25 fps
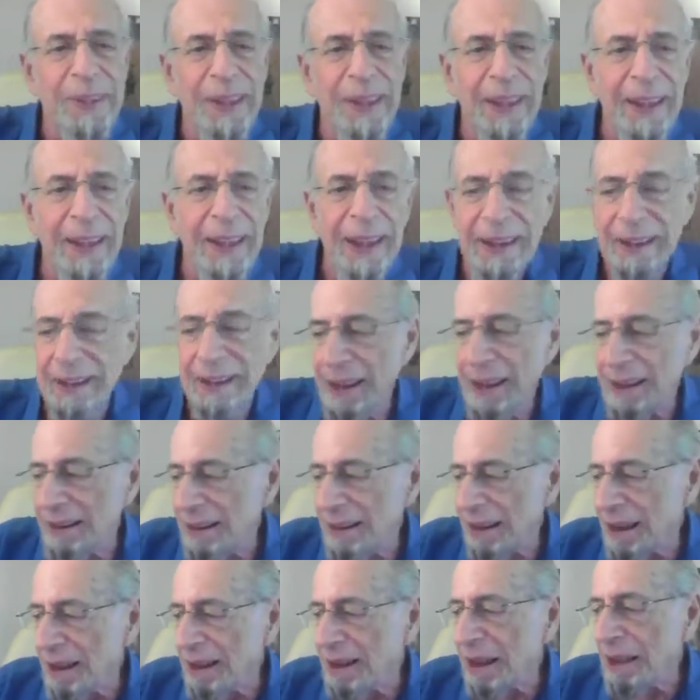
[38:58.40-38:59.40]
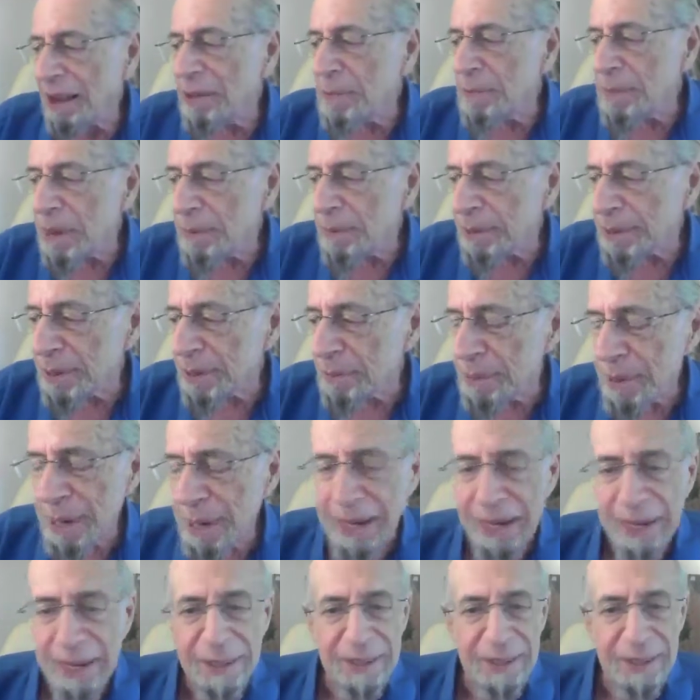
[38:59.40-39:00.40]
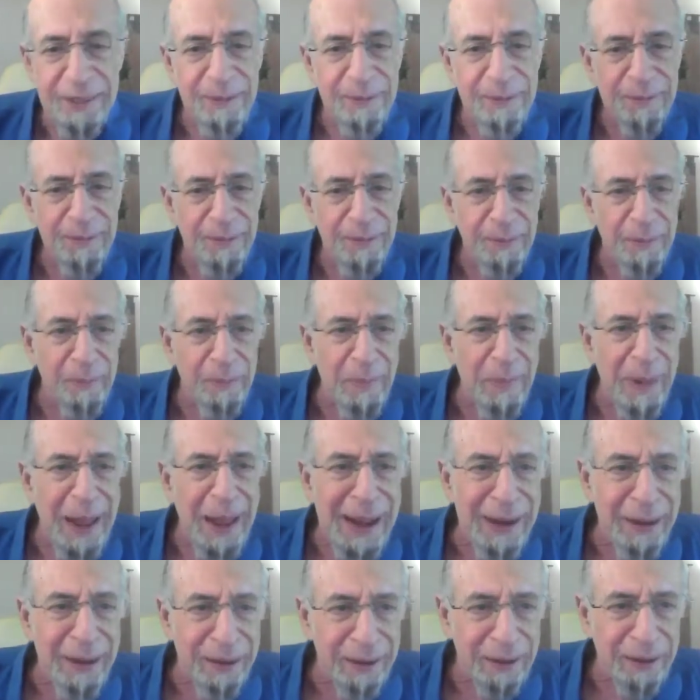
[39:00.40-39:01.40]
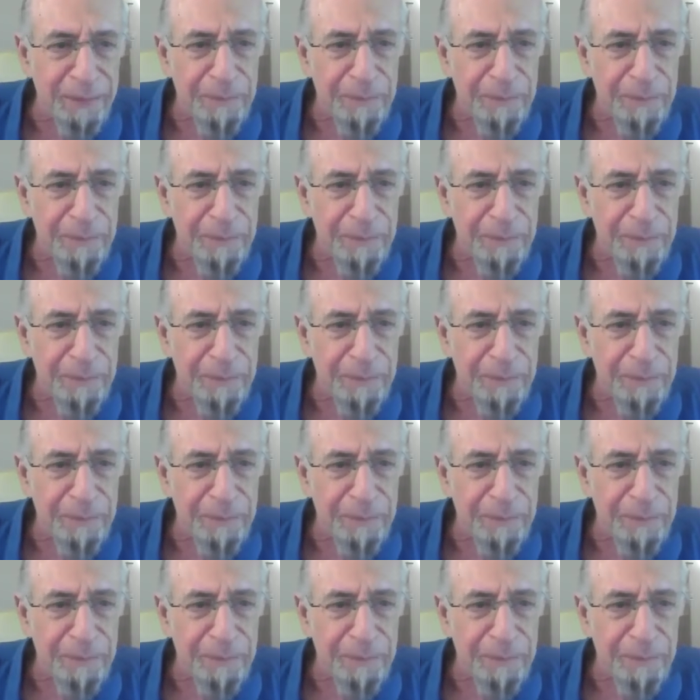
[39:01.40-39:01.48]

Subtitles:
and other people's opinions mattered.